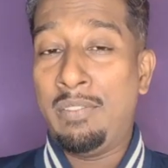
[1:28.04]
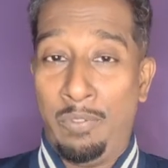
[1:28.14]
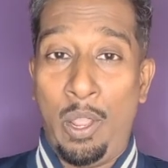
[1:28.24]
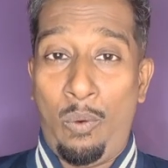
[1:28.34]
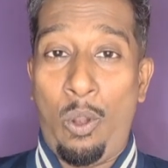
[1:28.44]

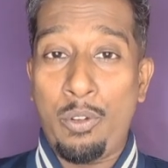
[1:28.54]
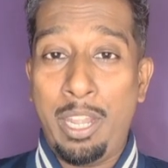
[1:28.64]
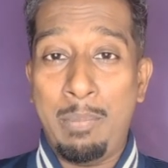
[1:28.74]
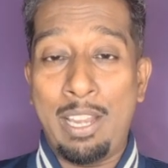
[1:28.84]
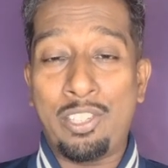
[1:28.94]
we have
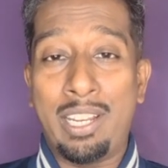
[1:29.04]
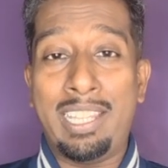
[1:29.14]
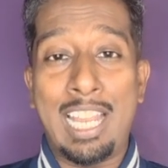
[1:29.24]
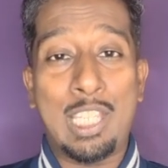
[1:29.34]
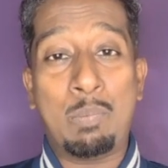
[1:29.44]
already mentioned
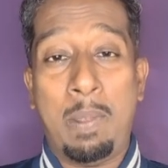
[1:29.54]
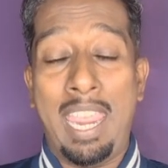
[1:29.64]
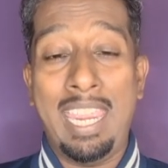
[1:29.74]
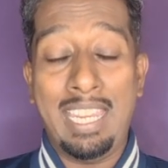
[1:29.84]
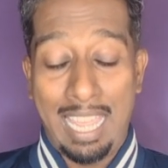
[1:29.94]
that
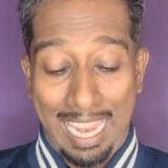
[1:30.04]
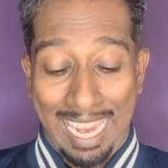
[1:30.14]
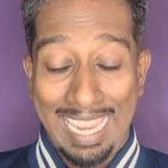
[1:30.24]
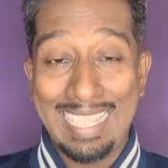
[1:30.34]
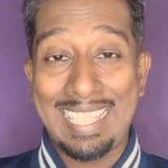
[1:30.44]
Spain
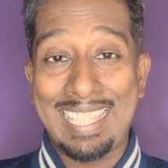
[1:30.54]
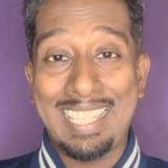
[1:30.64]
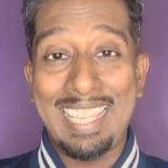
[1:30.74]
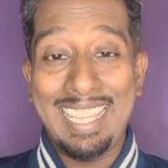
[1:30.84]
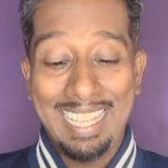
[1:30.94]

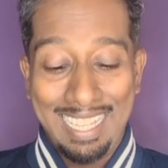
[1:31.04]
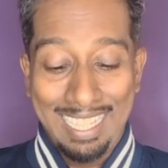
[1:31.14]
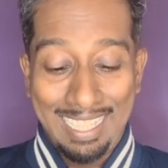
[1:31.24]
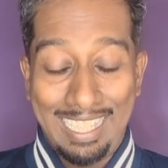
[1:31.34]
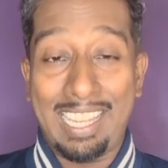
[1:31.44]
is
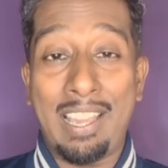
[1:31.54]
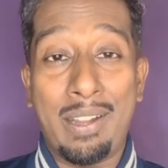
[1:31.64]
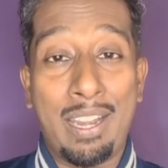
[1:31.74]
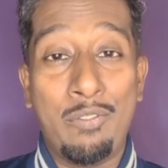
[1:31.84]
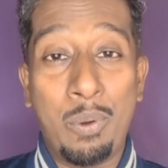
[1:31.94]
the
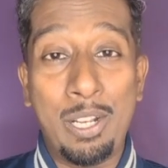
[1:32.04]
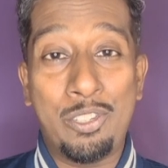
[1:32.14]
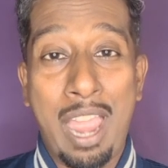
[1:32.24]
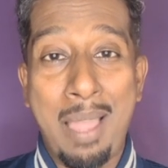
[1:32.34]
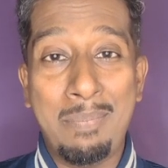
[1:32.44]
current world
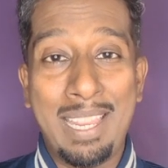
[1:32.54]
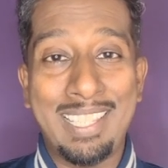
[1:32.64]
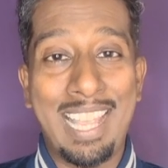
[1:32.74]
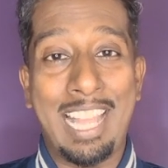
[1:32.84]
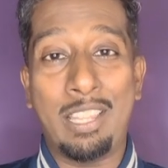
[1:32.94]

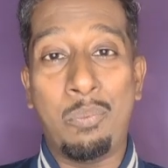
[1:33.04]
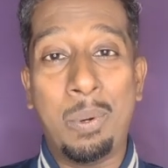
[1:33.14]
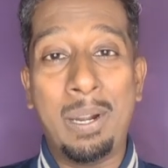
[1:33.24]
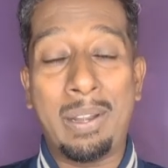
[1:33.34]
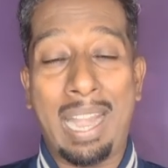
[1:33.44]
champions and the
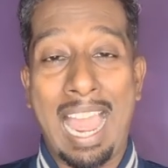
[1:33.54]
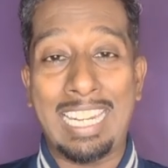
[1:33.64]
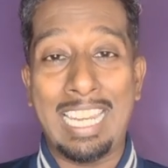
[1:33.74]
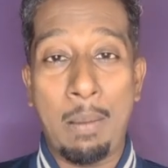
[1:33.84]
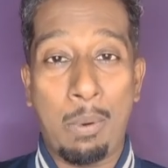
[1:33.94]
world
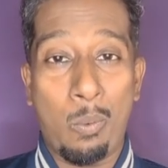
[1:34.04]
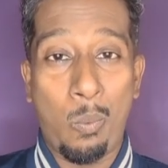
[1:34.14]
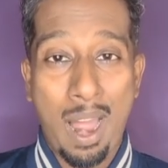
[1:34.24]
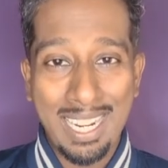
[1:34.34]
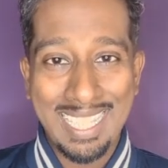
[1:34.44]
ranked
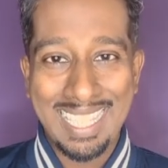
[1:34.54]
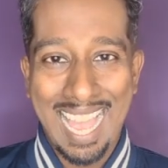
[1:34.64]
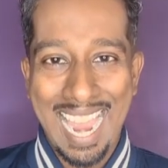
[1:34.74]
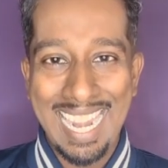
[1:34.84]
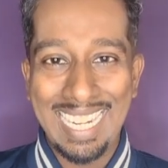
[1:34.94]
#1
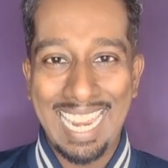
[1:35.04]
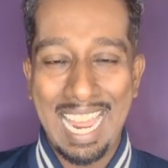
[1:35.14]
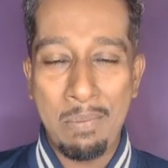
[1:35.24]
side,